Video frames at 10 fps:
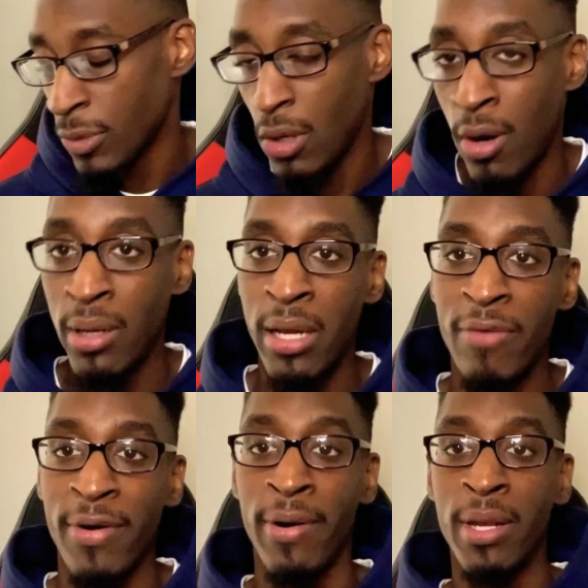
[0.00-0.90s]
all
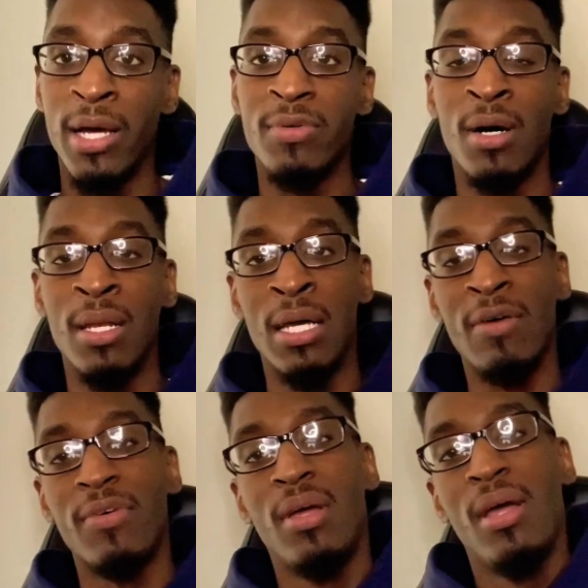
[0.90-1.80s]
love, all love, all love.
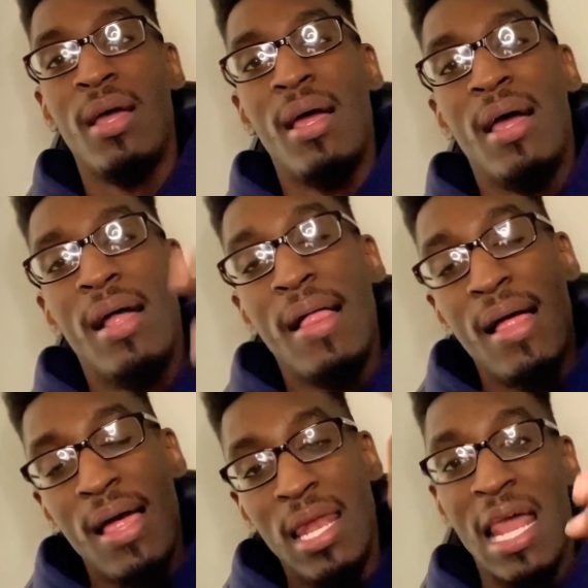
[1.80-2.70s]

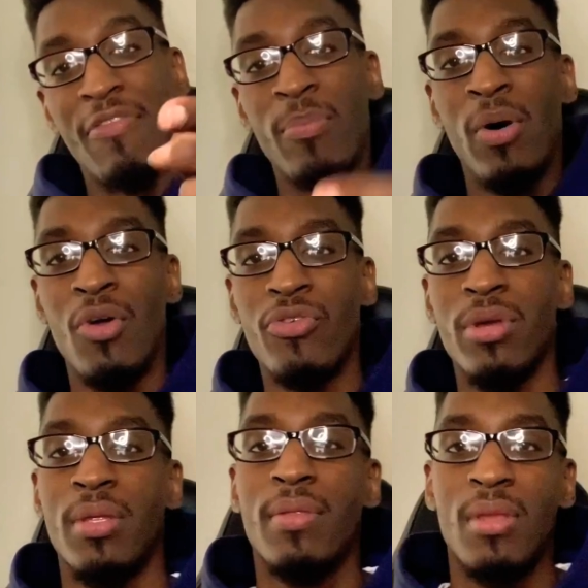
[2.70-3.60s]
Life and poetry.
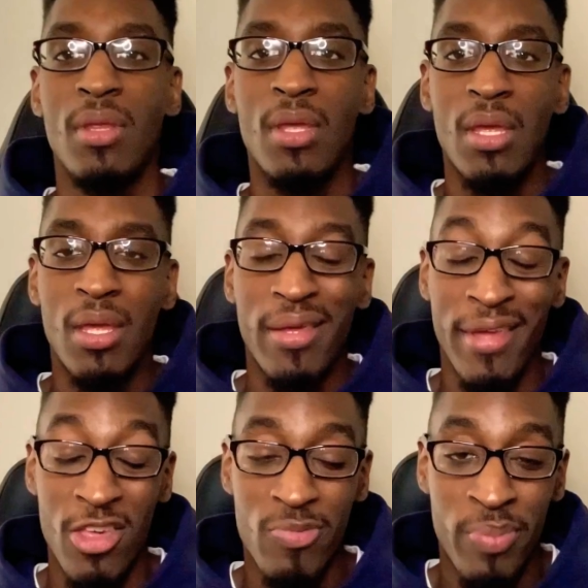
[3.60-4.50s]

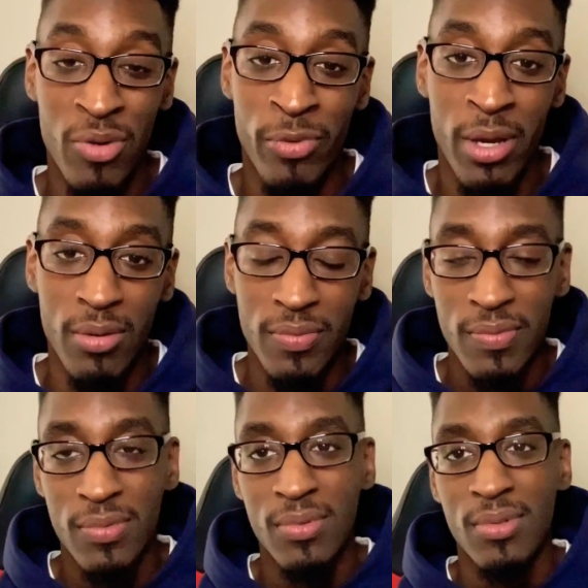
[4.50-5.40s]
It's been real.
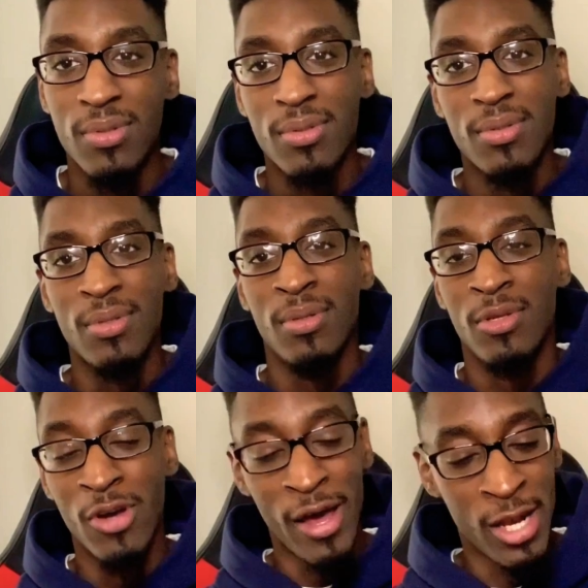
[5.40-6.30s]

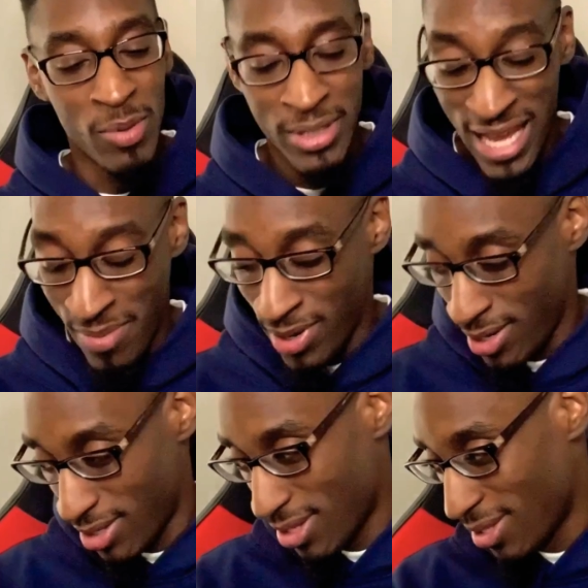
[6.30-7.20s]
You know what time it
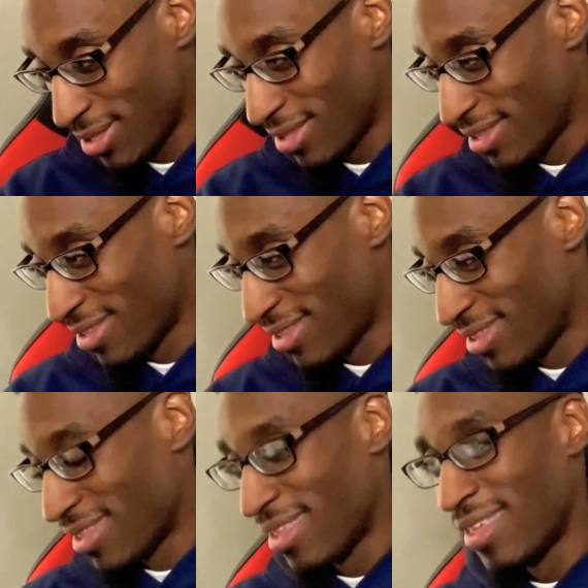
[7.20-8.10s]
is.
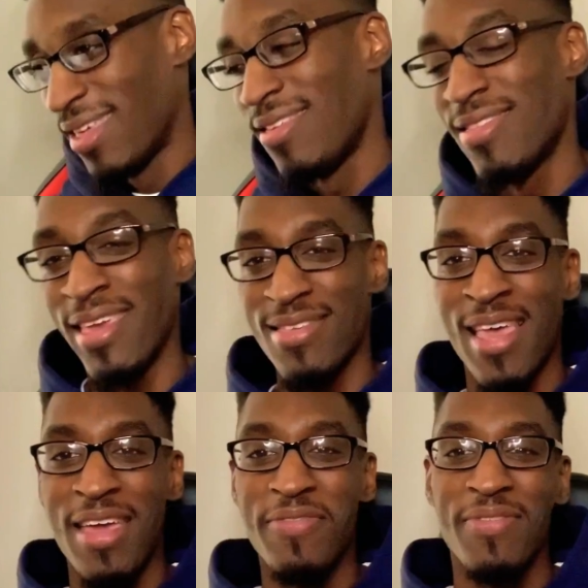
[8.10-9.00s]
Stay
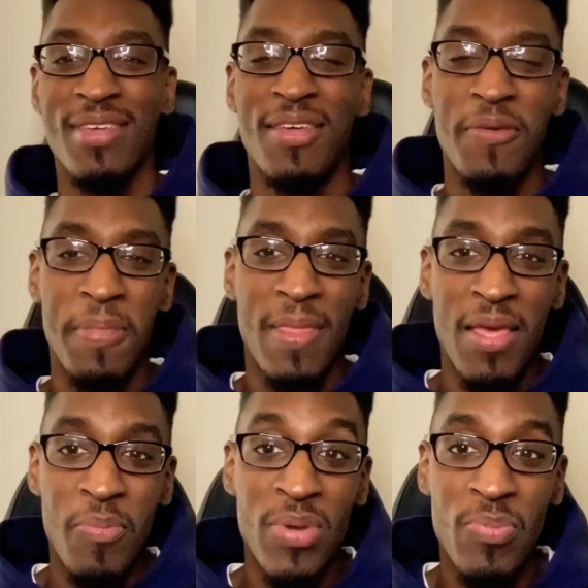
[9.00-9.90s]
safe.
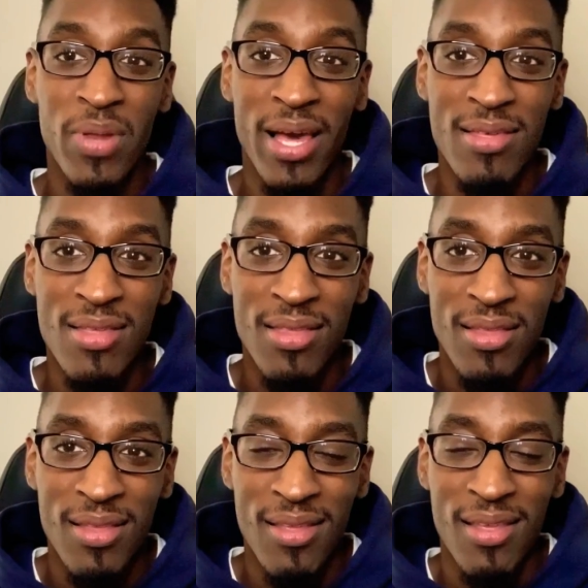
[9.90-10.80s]
Be blessed.
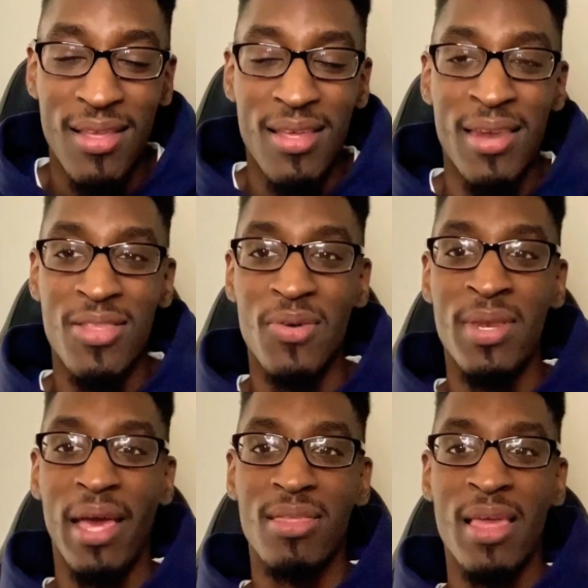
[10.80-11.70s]
Until
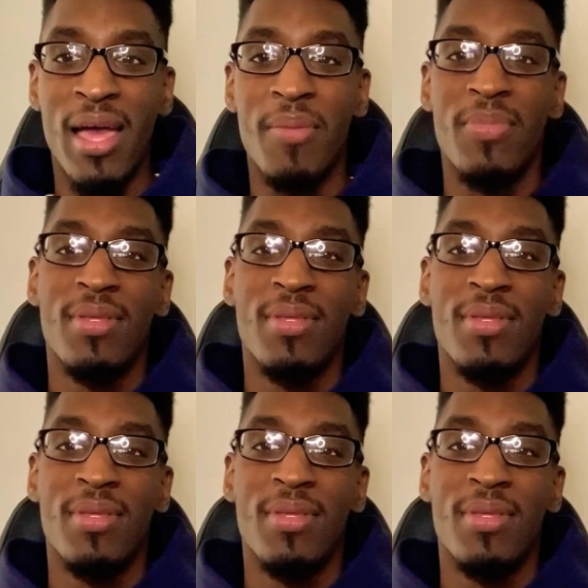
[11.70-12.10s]
next time.